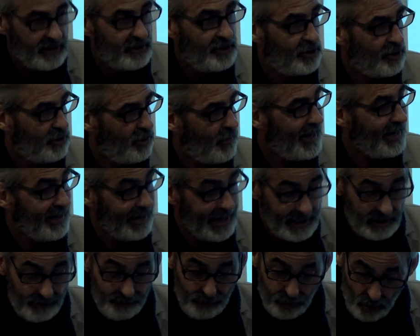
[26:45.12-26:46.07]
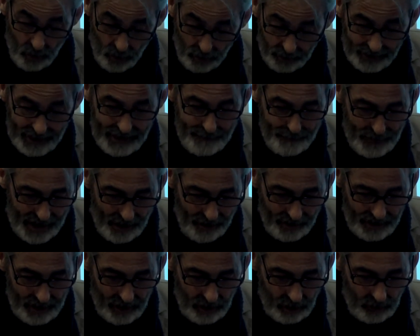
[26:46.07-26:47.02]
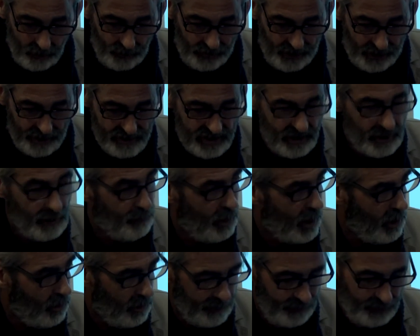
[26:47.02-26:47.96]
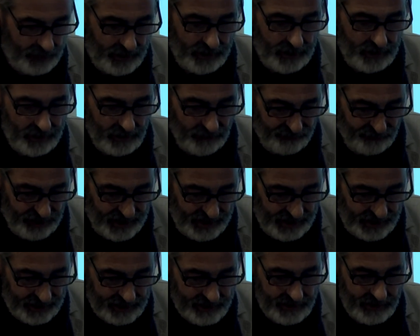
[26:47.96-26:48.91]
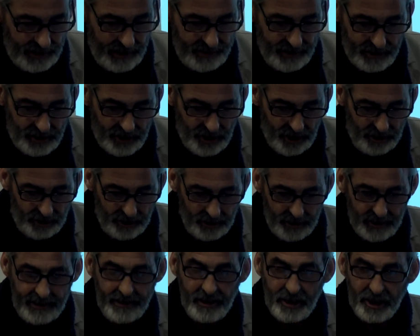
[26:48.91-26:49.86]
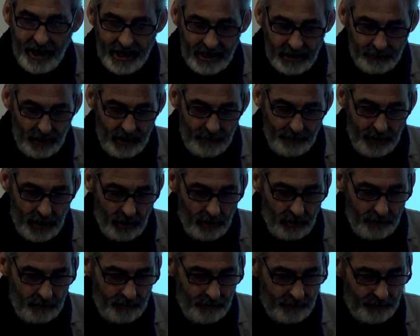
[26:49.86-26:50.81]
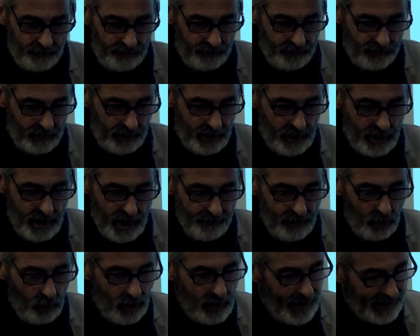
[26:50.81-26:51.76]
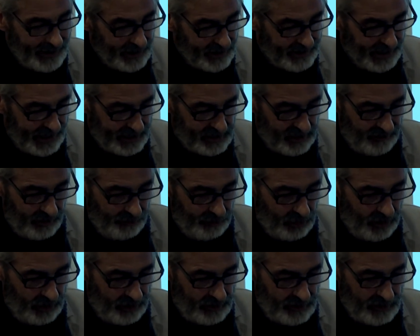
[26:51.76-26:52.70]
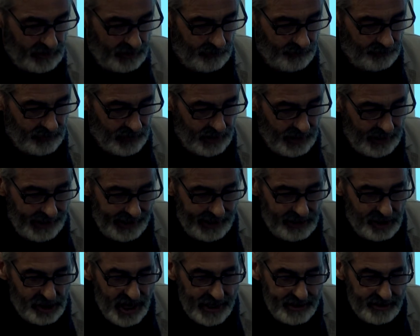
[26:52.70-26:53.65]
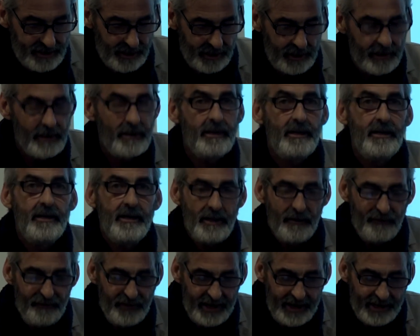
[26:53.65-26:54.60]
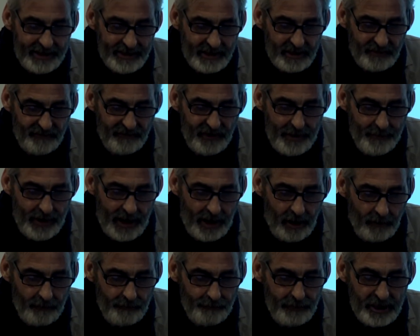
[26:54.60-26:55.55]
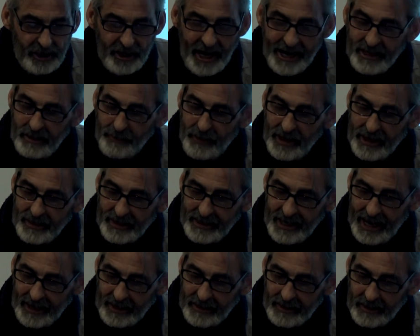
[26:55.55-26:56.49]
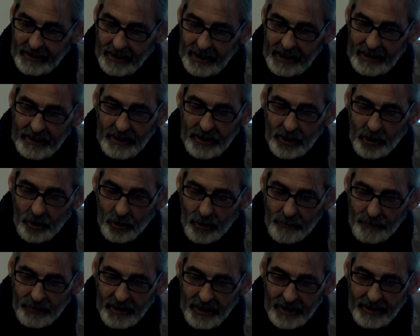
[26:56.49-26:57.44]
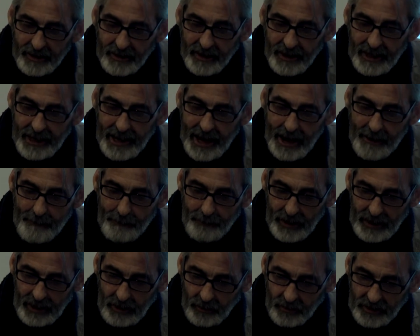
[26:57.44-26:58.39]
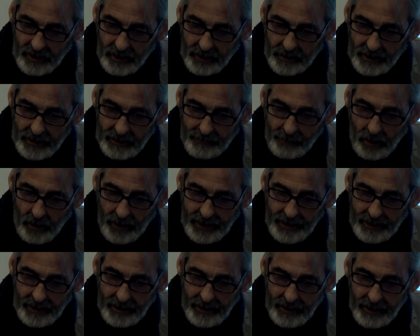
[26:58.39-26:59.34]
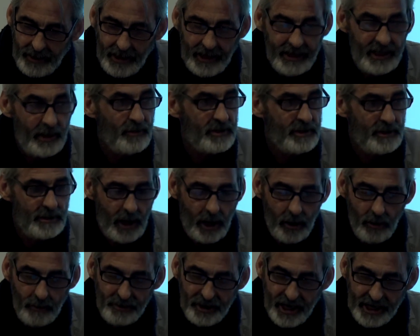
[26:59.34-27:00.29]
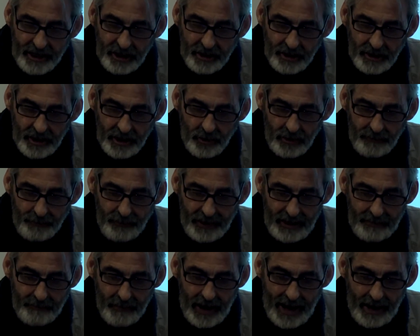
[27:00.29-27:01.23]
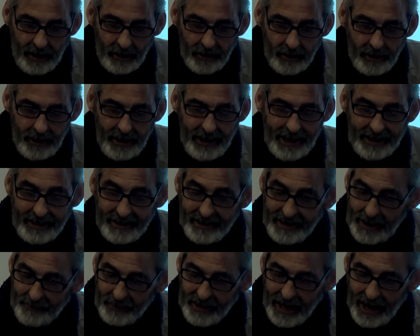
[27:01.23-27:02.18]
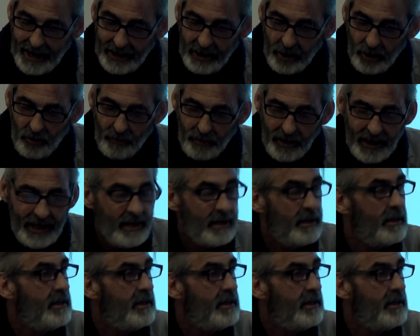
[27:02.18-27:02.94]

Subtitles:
do at least broadly parallel those of the poet, the phoenix and the turtle in the Shakespeare poem. But what about the sex of the birds? In Chester, the phoenix is female, but Shakespeare's text is scrupulously ambiguous on this point, and there is no objection to it being male, except arguably